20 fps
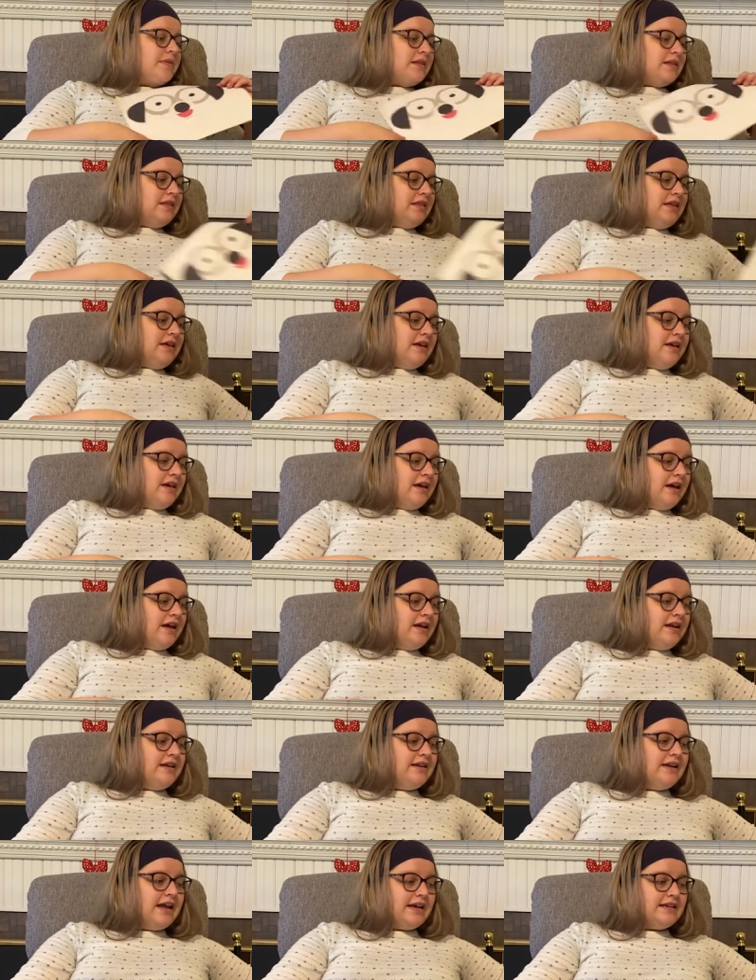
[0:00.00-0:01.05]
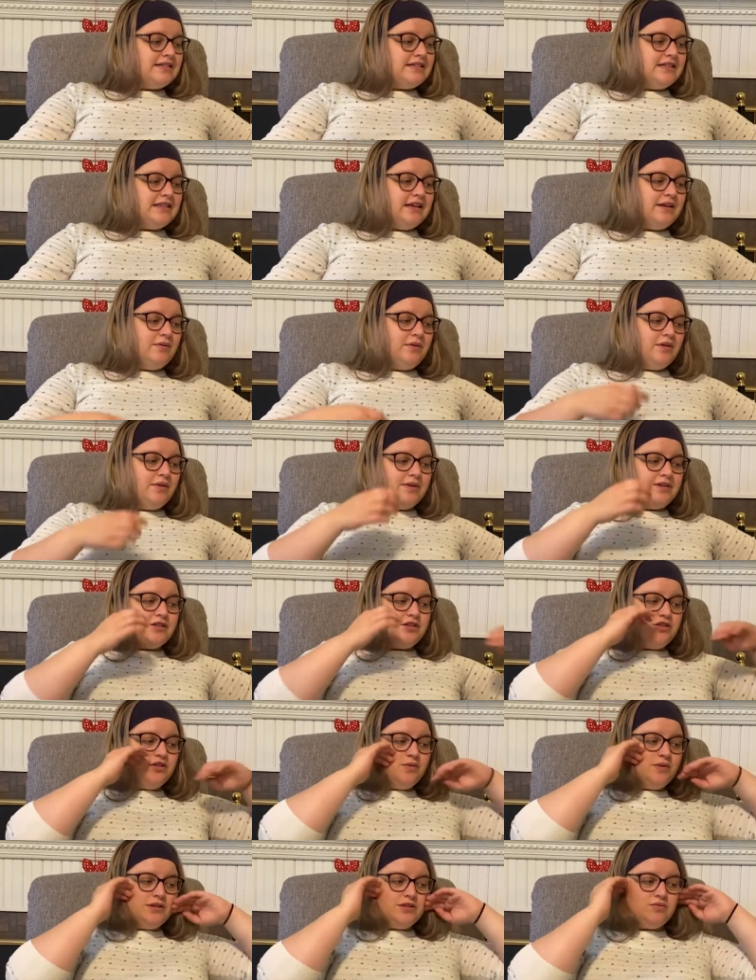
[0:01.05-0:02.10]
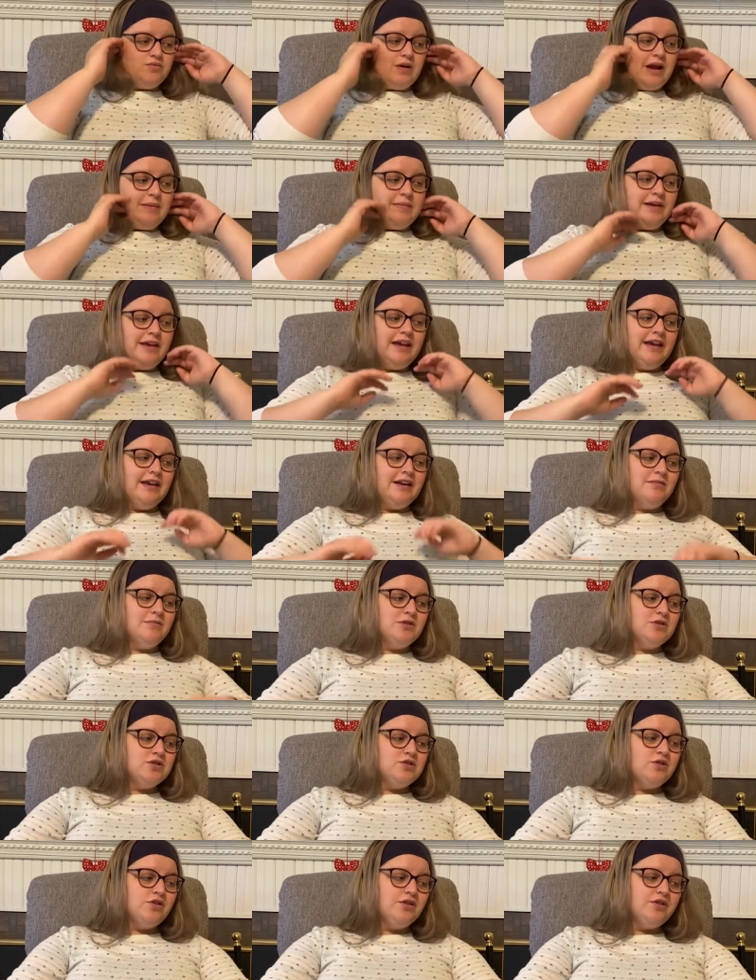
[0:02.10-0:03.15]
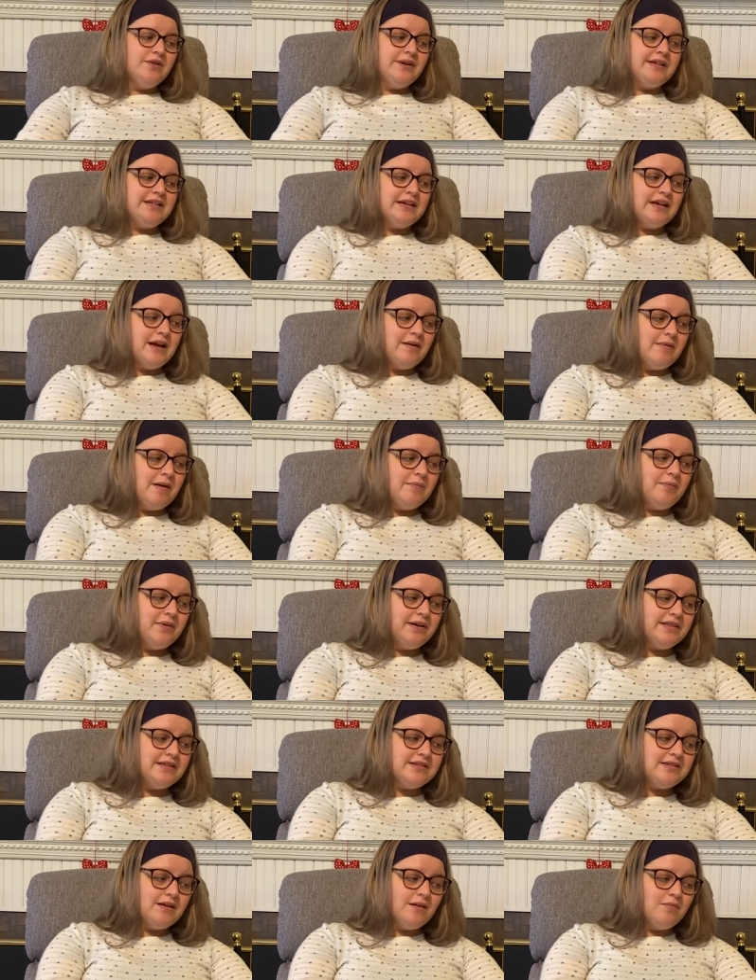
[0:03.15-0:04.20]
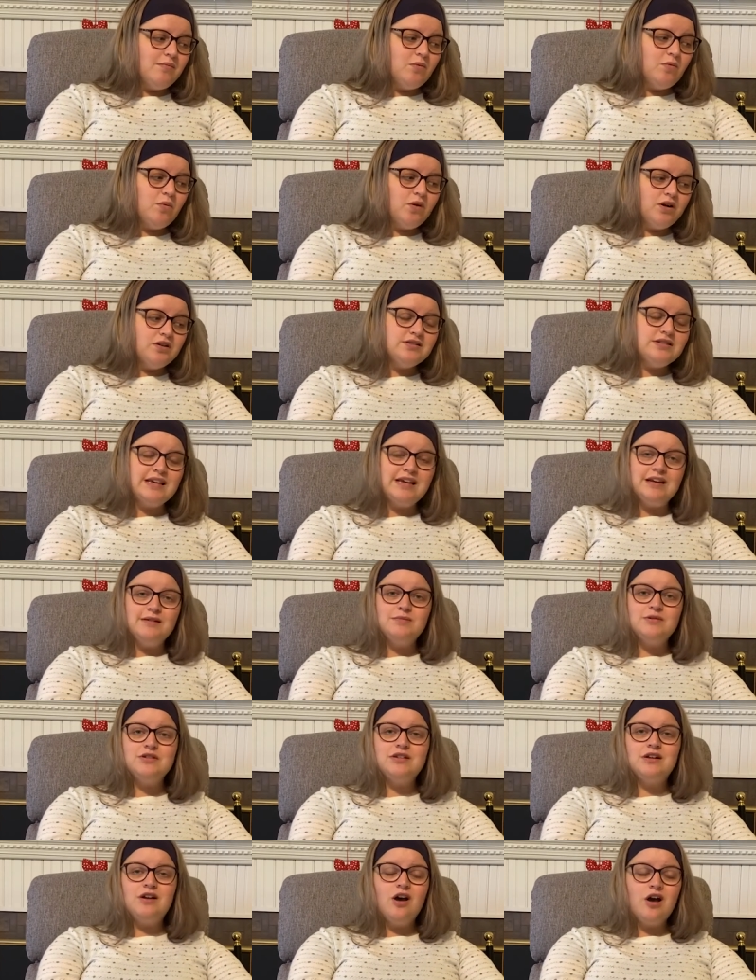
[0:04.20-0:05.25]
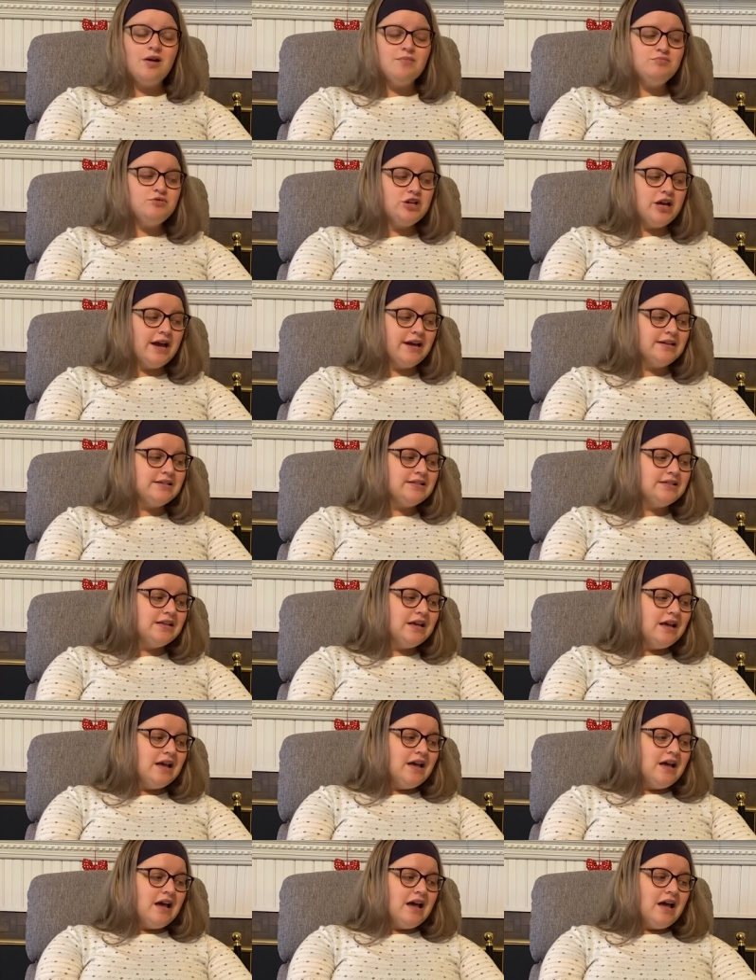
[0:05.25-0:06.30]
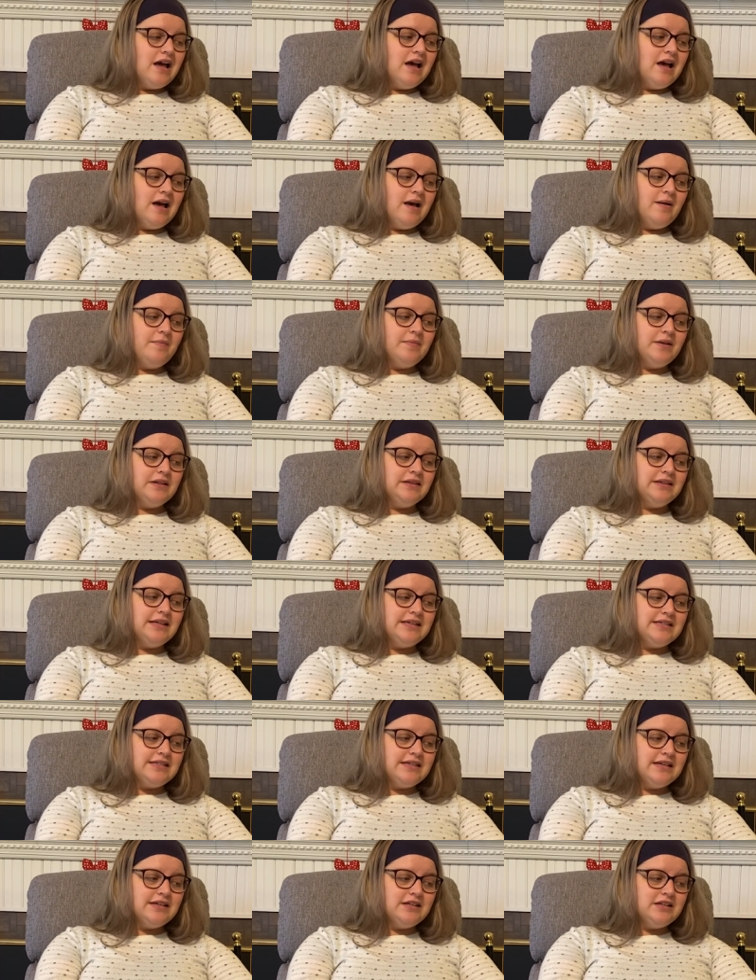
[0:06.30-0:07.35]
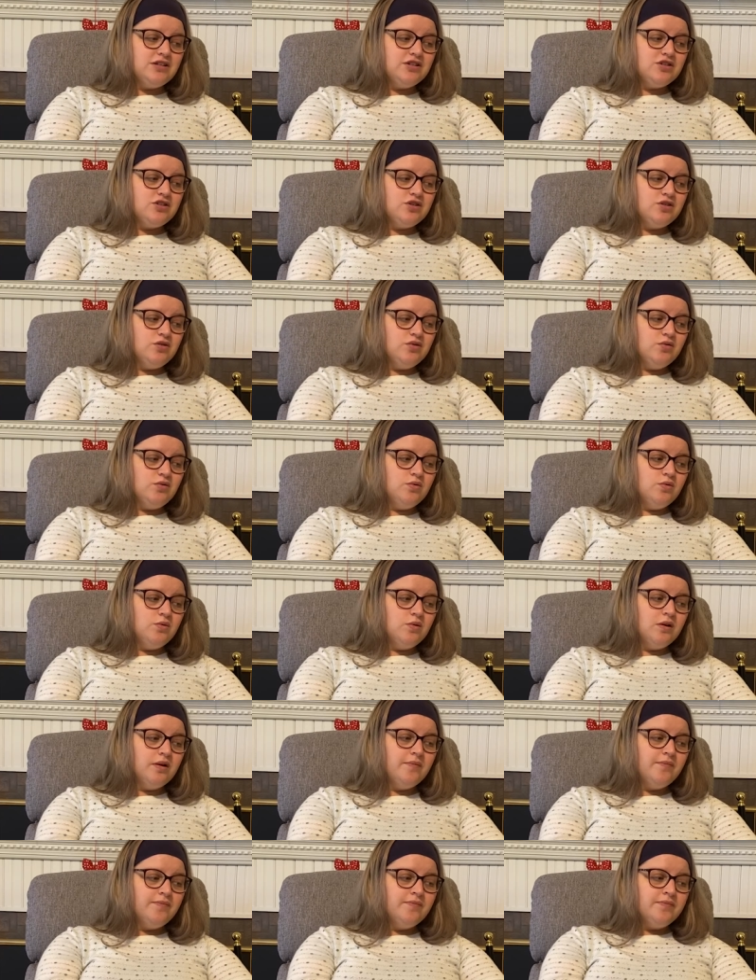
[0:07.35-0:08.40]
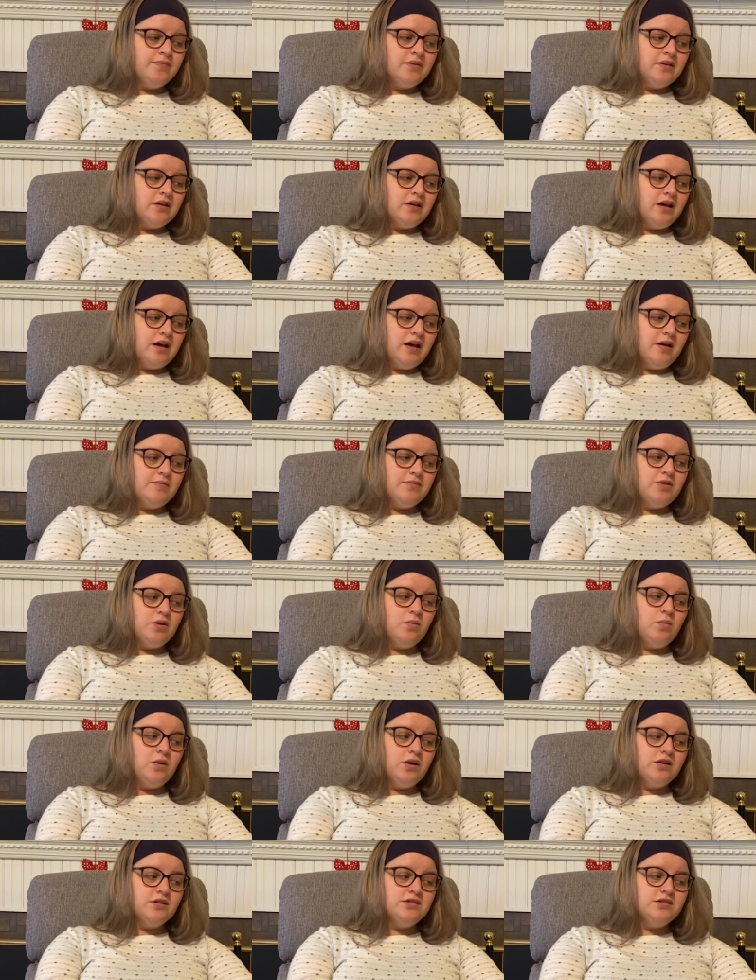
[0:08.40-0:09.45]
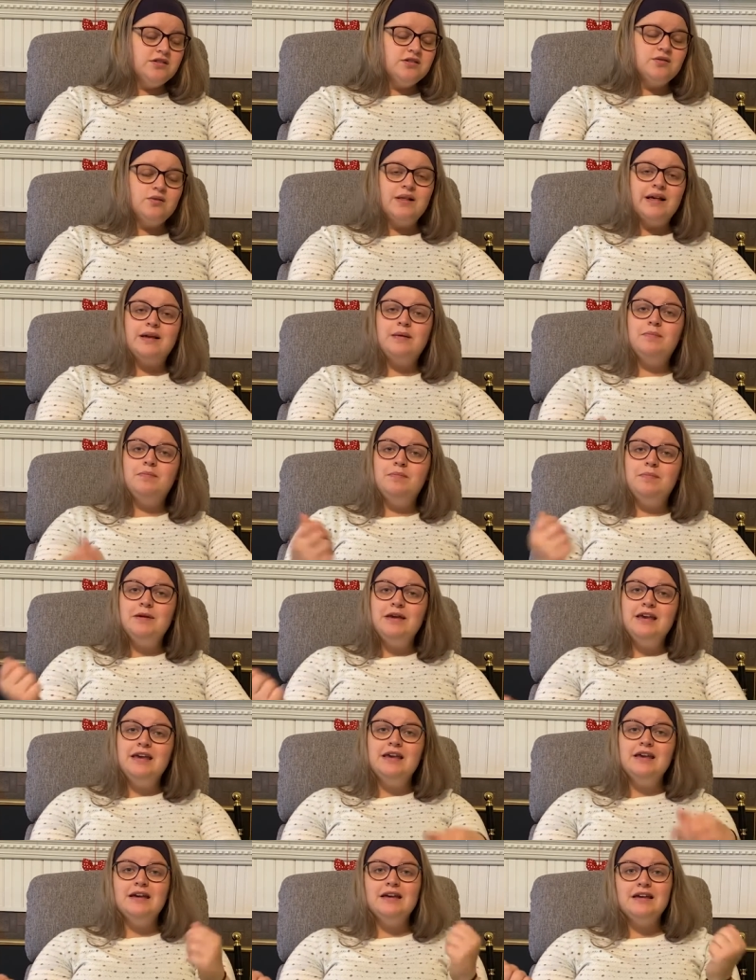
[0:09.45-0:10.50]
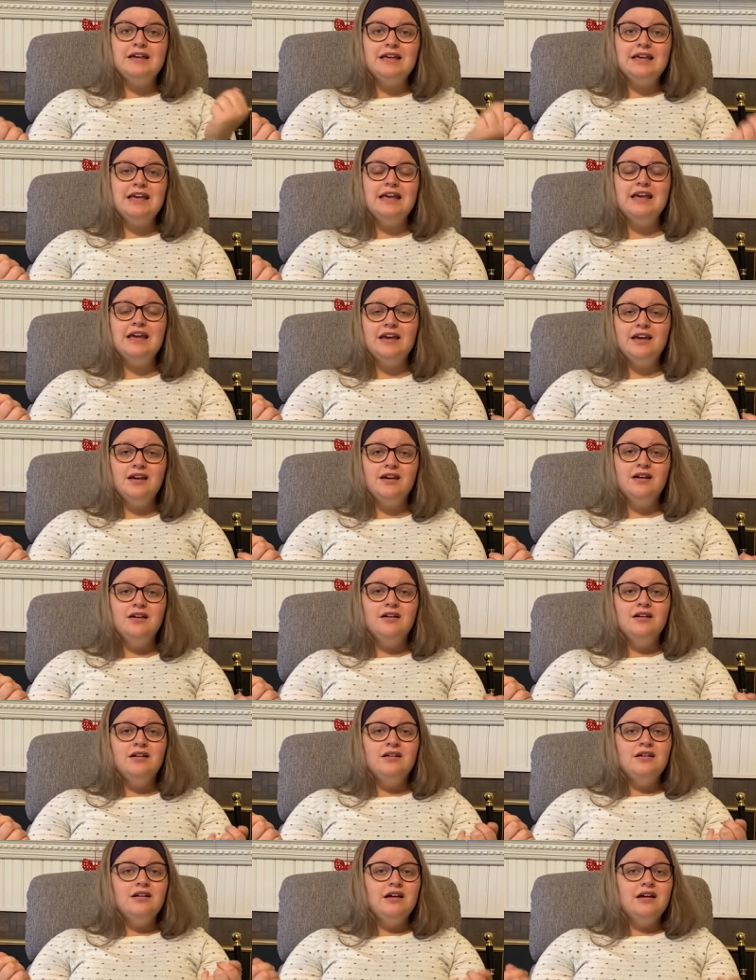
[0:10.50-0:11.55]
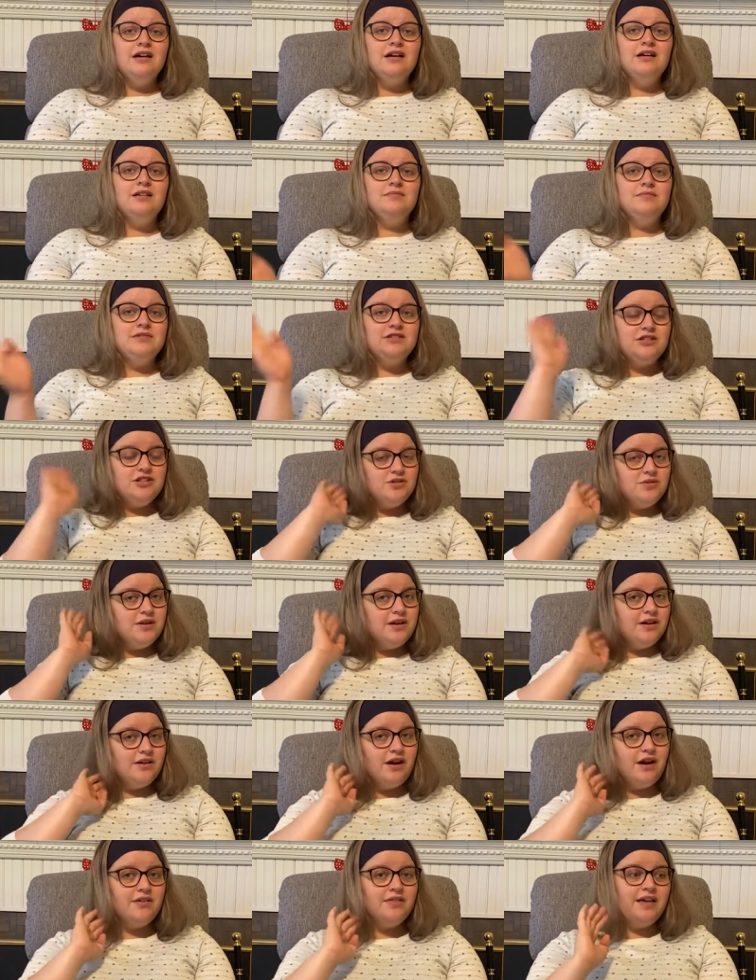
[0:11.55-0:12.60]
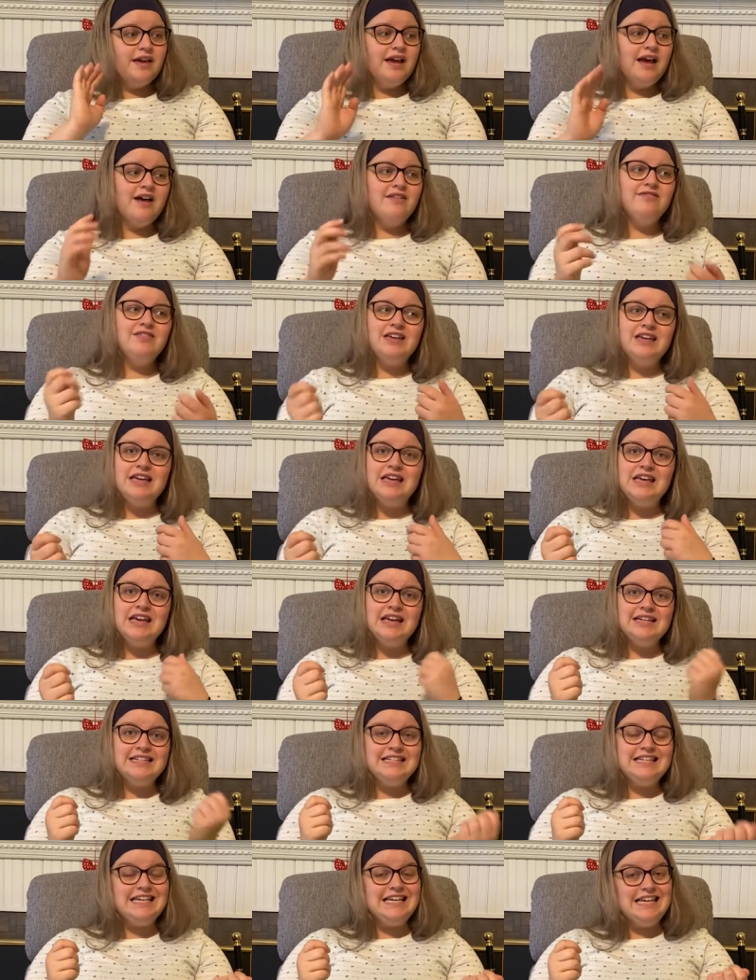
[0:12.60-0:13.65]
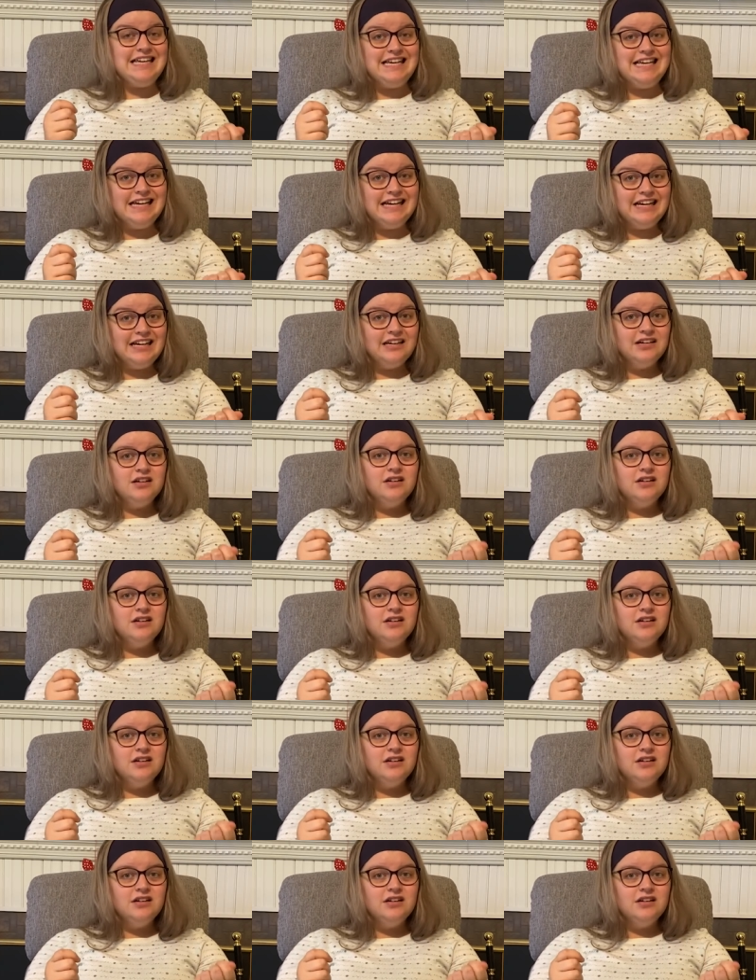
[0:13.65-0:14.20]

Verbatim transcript: The next thing we're going to do is rhyming animals. So you're going to come up with some words, animals, and objects. Um, listen to um, the words. So, like bee, key. Um, do you hear how they have E and E?